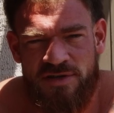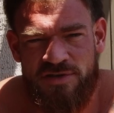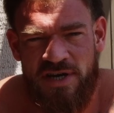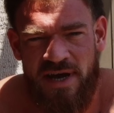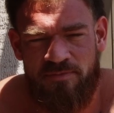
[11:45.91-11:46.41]

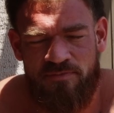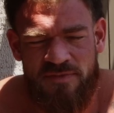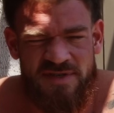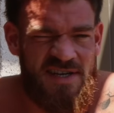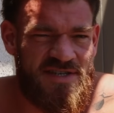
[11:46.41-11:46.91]
GM,
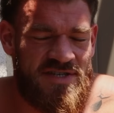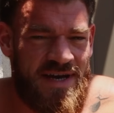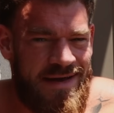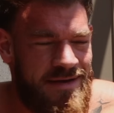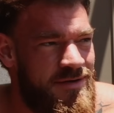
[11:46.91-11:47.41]
it's actually
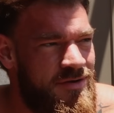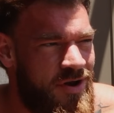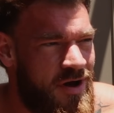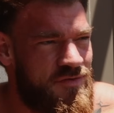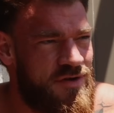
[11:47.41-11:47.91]
GA,
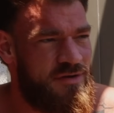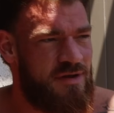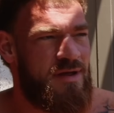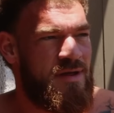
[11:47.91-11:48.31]
good afternoon.